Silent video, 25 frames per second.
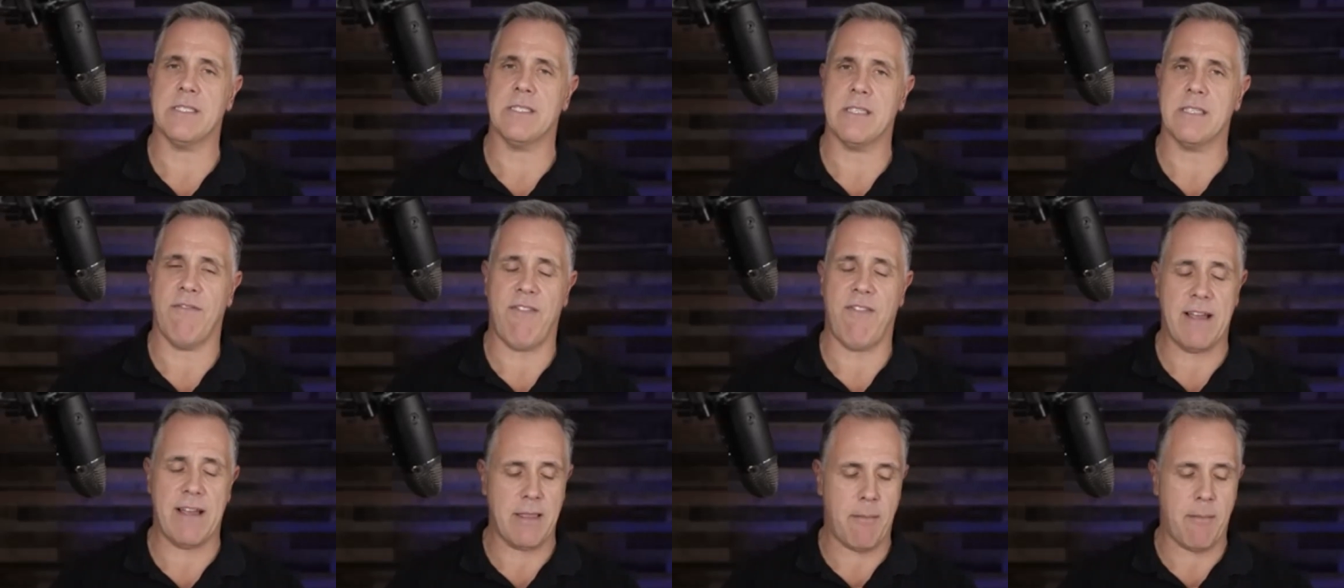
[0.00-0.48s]
I
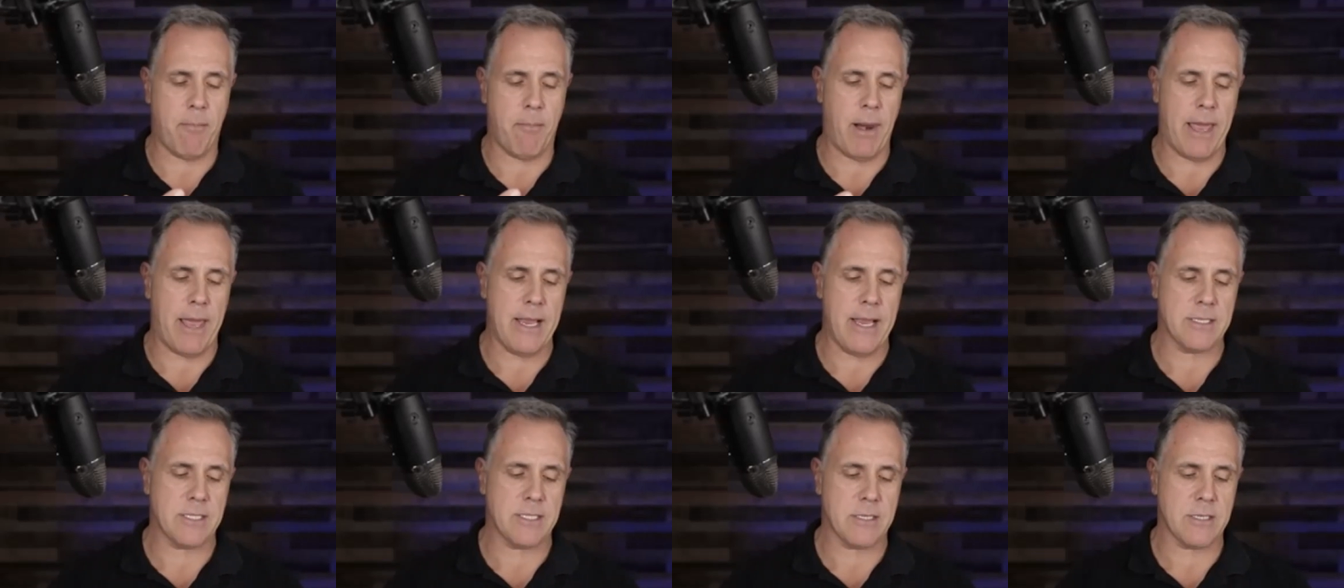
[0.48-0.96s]
find a
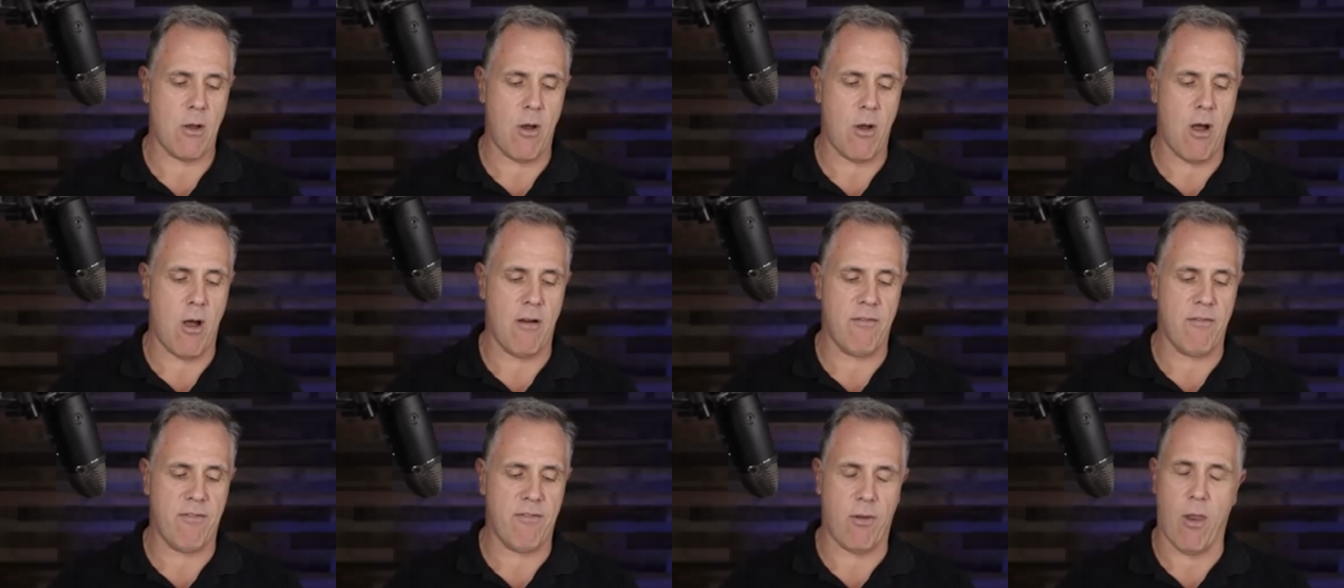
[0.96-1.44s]
place
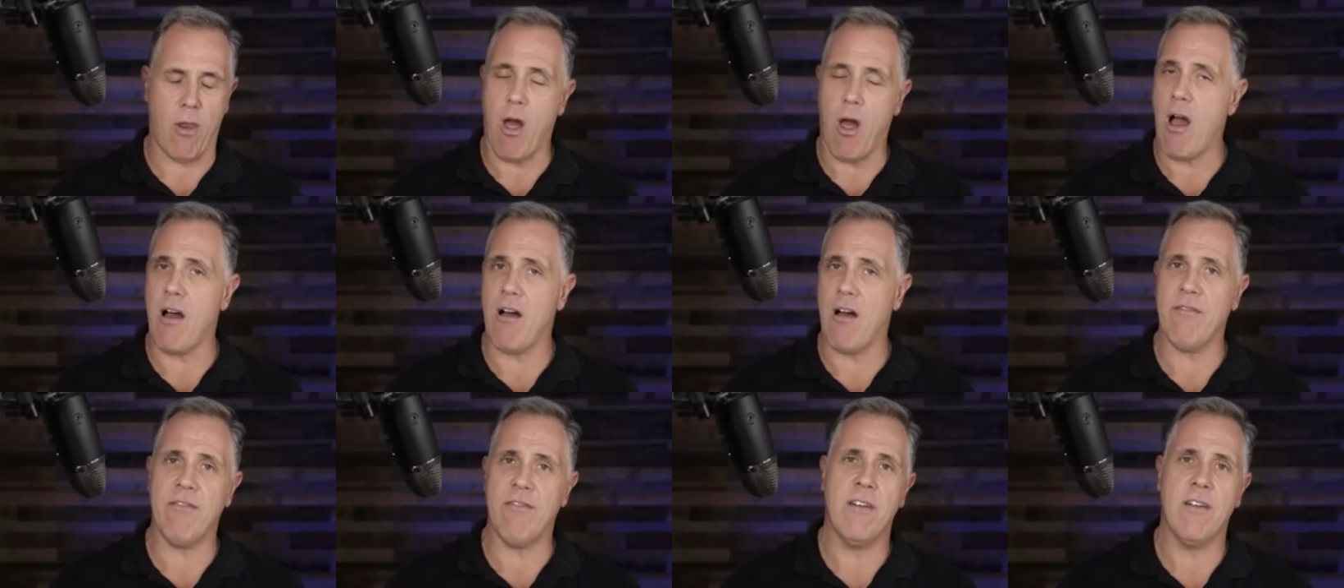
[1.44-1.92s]
of
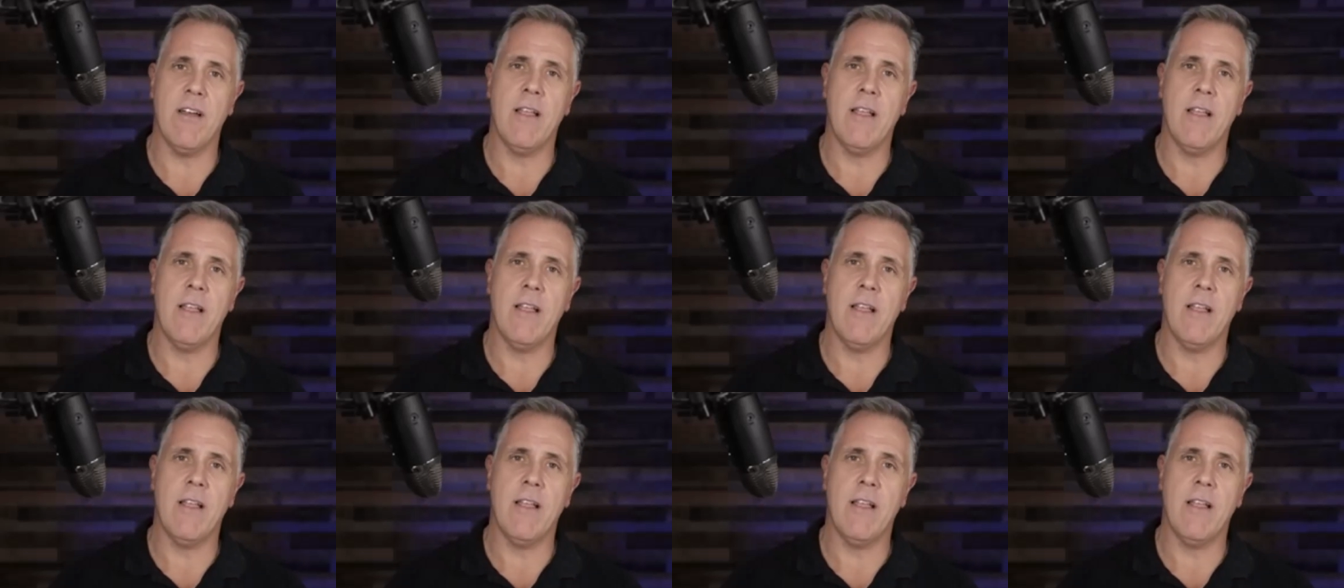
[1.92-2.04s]
love.